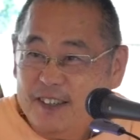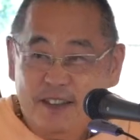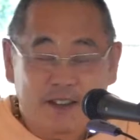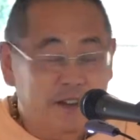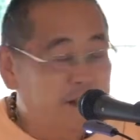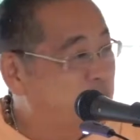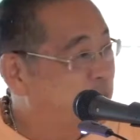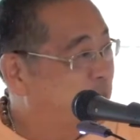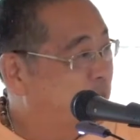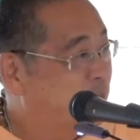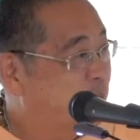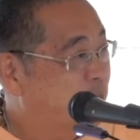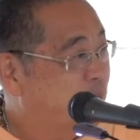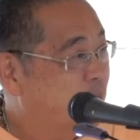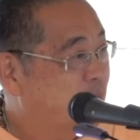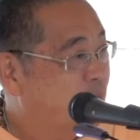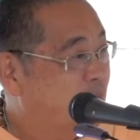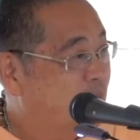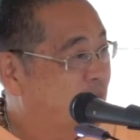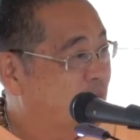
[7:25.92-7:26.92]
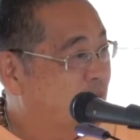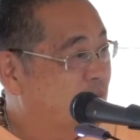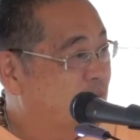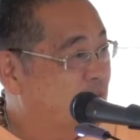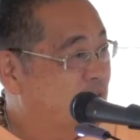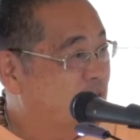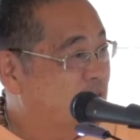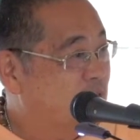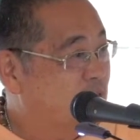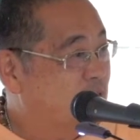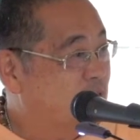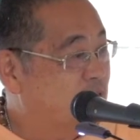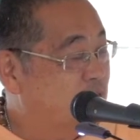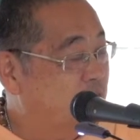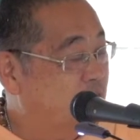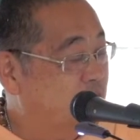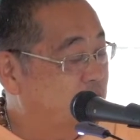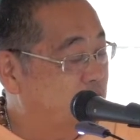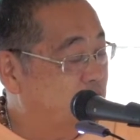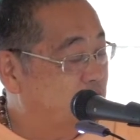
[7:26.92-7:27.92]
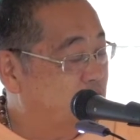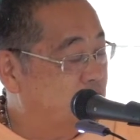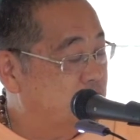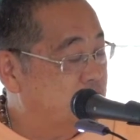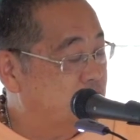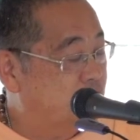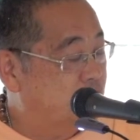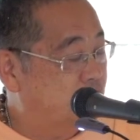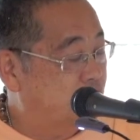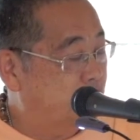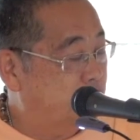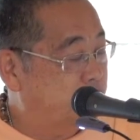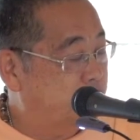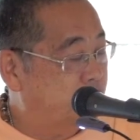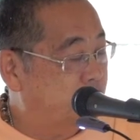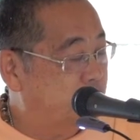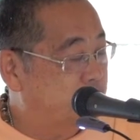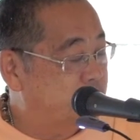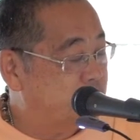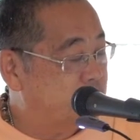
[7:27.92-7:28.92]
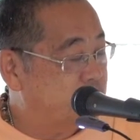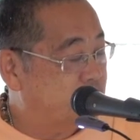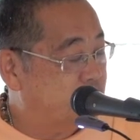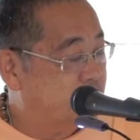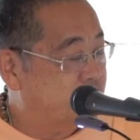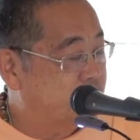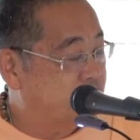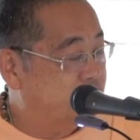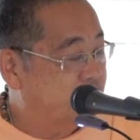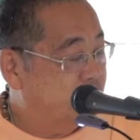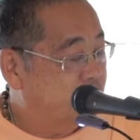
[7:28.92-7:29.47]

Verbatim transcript: Huh? So in other words, the whole purpose of